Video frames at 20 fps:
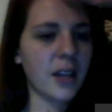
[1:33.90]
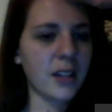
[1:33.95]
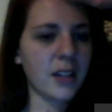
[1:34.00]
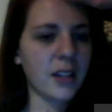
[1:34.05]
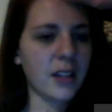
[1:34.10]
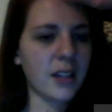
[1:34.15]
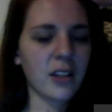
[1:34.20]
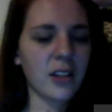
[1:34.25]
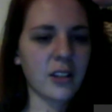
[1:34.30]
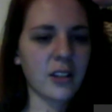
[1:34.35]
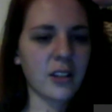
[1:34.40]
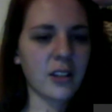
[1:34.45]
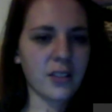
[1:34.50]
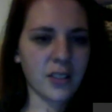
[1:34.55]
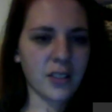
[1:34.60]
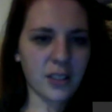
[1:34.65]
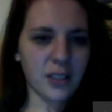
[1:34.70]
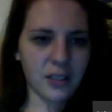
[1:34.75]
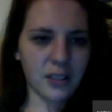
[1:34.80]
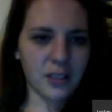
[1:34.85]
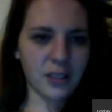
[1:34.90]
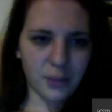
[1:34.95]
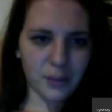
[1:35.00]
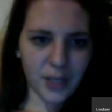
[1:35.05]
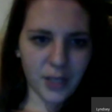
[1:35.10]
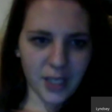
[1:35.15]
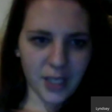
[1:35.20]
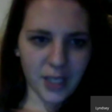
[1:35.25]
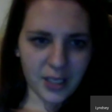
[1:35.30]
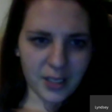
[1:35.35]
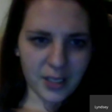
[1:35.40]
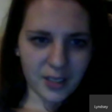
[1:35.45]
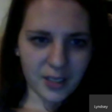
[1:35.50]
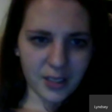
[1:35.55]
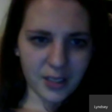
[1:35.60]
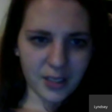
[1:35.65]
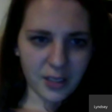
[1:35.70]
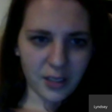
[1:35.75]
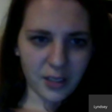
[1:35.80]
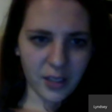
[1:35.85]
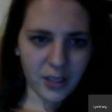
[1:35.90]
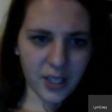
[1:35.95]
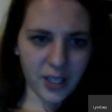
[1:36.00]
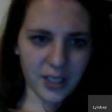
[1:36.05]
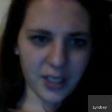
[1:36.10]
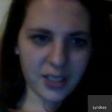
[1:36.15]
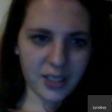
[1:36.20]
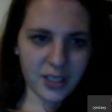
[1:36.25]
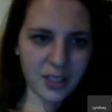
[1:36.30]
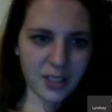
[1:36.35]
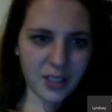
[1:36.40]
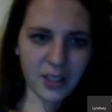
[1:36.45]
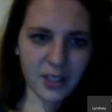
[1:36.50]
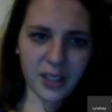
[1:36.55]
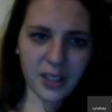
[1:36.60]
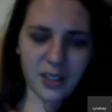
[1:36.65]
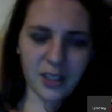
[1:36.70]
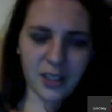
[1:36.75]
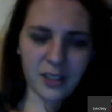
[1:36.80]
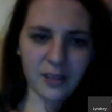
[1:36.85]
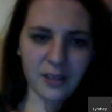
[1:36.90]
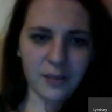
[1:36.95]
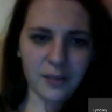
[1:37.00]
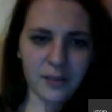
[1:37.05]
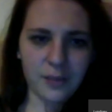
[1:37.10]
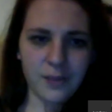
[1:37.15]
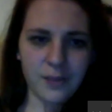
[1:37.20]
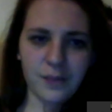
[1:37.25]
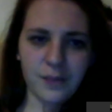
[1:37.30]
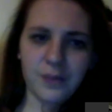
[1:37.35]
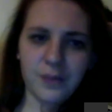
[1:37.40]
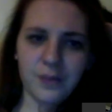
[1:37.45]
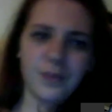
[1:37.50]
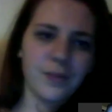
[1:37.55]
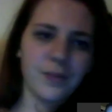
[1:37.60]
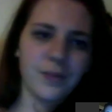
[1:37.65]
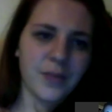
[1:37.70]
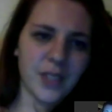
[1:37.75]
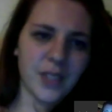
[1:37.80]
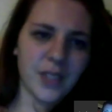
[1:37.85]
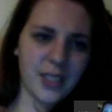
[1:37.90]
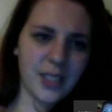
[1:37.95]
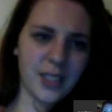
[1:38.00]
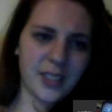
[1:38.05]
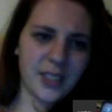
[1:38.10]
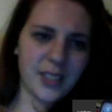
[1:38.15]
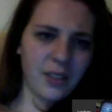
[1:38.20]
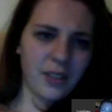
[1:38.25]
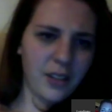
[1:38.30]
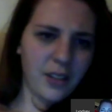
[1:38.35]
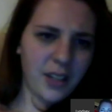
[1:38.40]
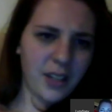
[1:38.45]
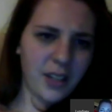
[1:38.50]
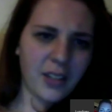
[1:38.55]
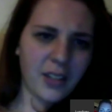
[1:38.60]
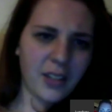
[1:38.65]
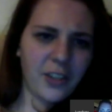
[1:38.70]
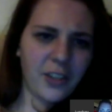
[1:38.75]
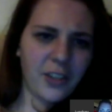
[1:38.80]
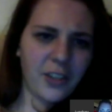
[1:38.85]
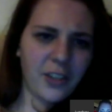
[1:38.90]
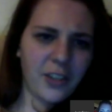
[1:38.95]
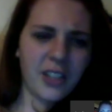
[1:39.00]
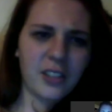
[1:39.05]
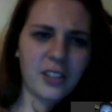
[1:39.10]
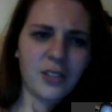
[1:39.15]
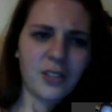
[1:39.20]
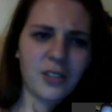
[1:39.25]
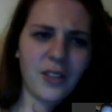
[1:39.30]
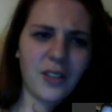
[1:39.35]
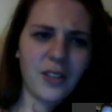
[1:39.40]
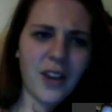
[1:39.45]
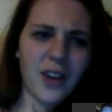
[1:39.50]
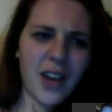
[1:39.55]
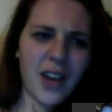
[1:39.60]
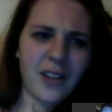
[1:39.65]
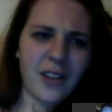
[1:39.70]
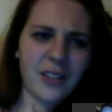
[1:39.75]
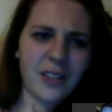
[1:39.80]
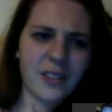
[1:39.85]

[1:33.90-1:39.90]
they're all over the place. Okay, so then, is it the negative 40 to 25?